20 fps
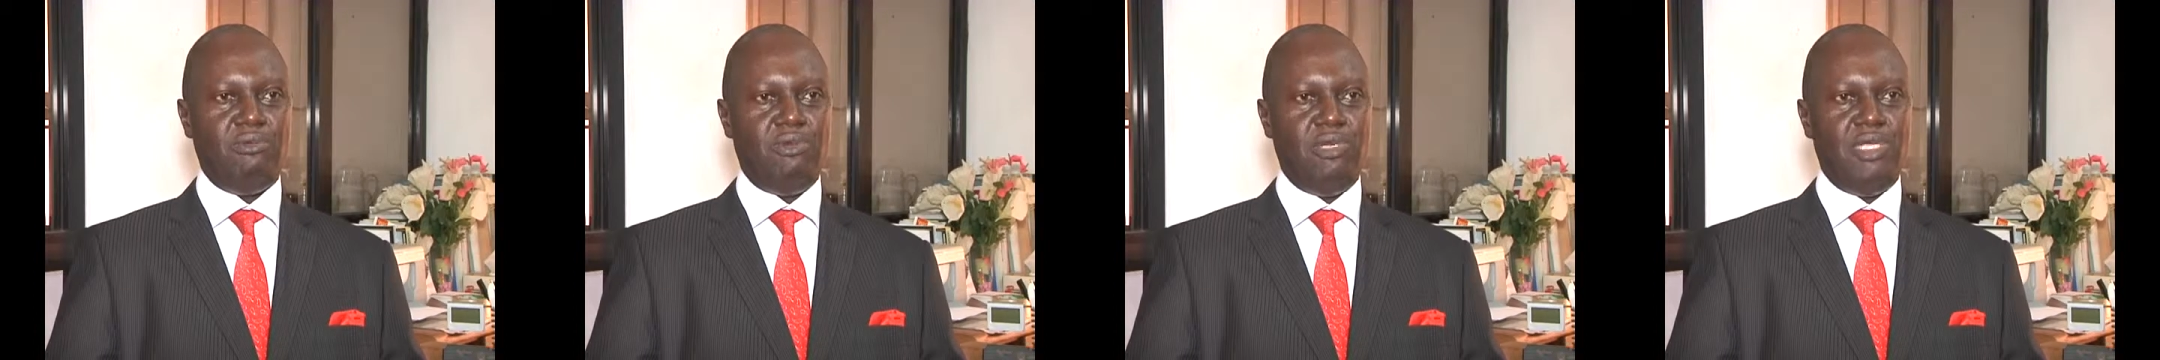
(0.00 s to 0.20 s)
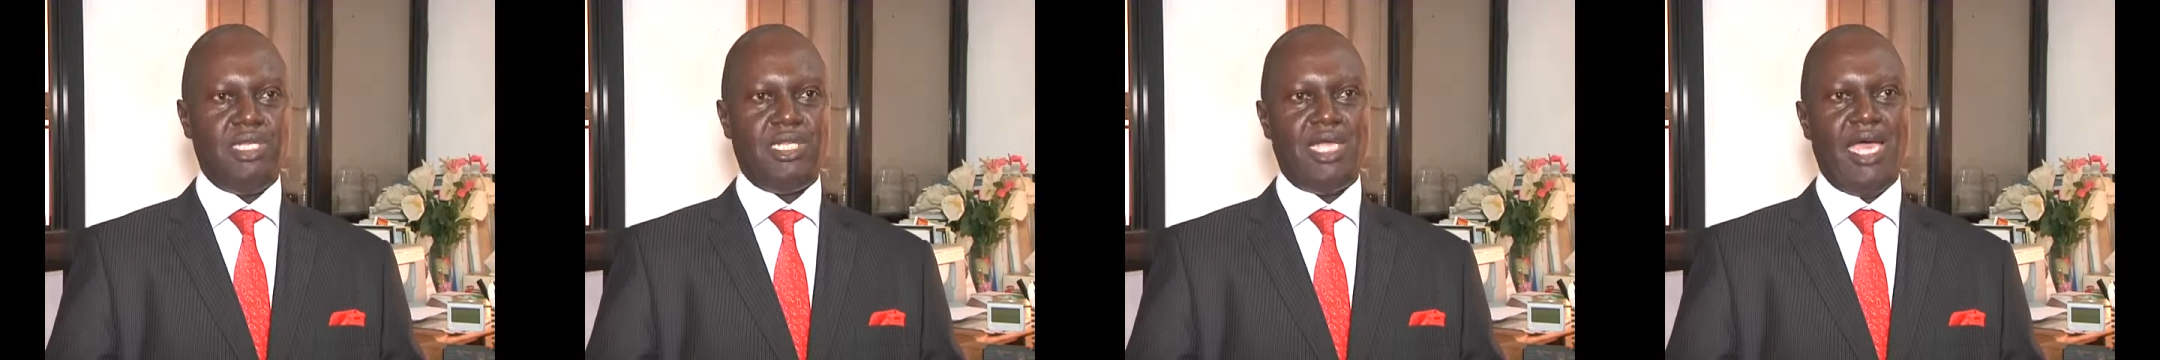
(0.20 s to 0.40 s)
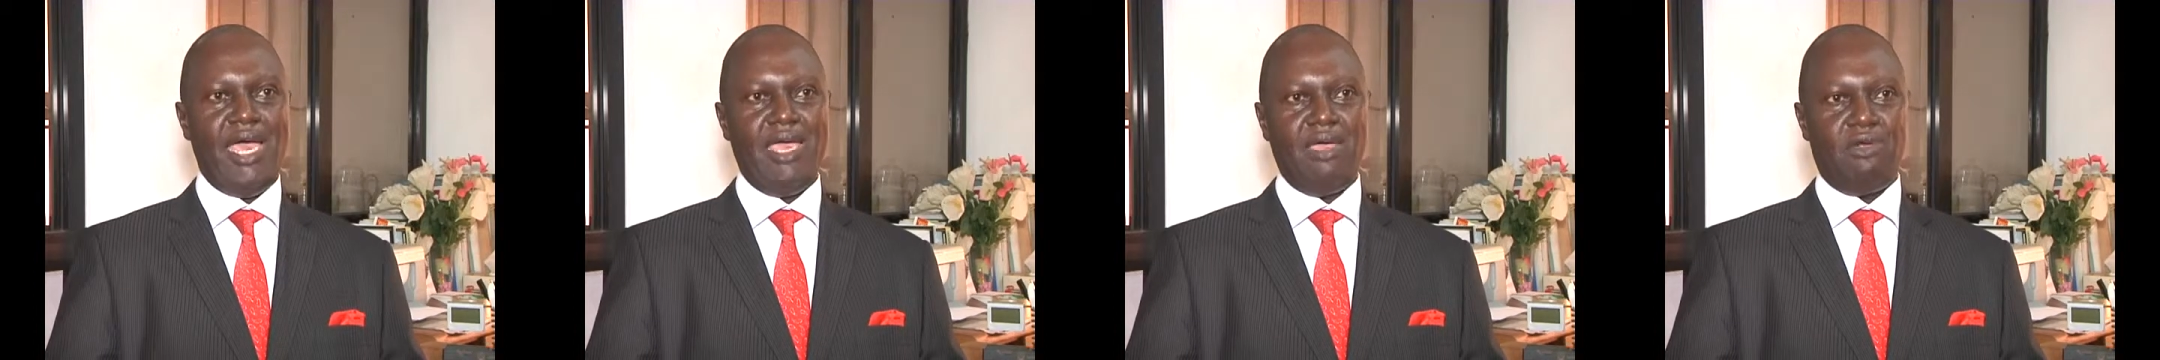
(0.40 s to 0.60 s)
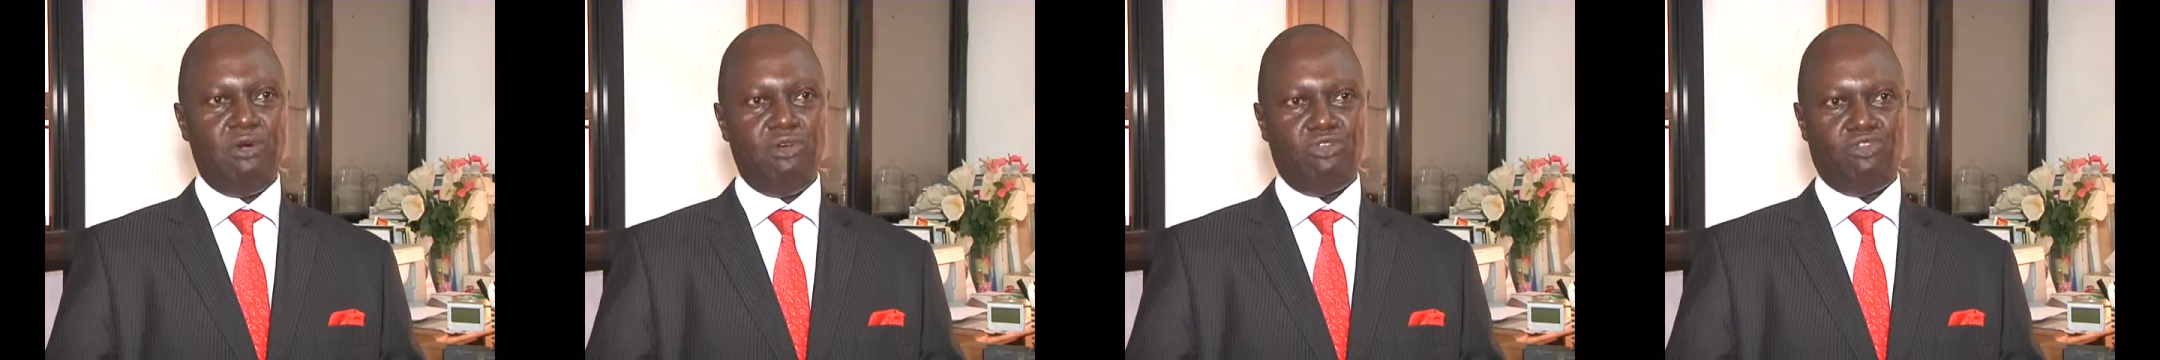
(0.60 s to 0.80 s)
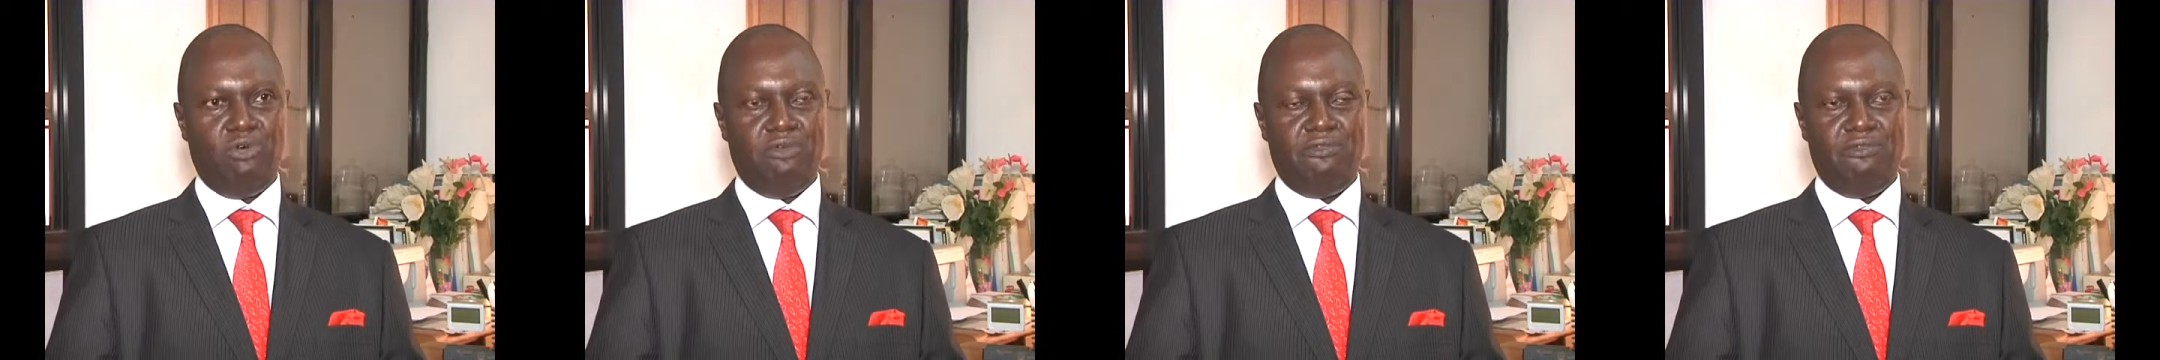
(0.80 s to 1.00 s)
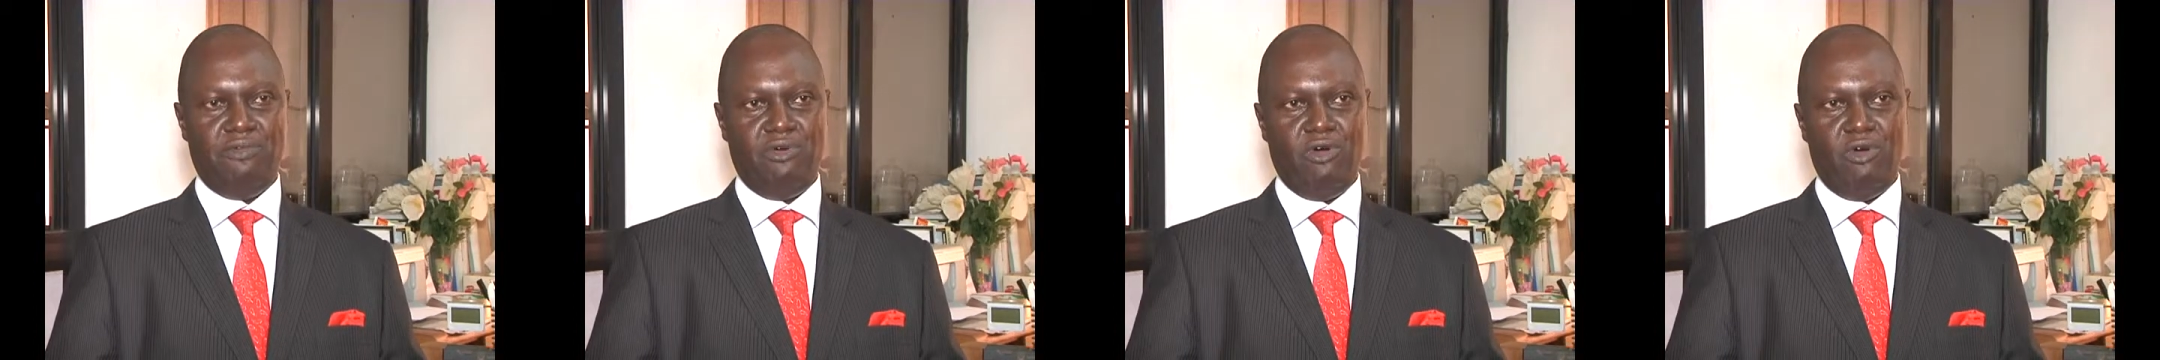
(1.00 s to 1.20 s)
this high cost of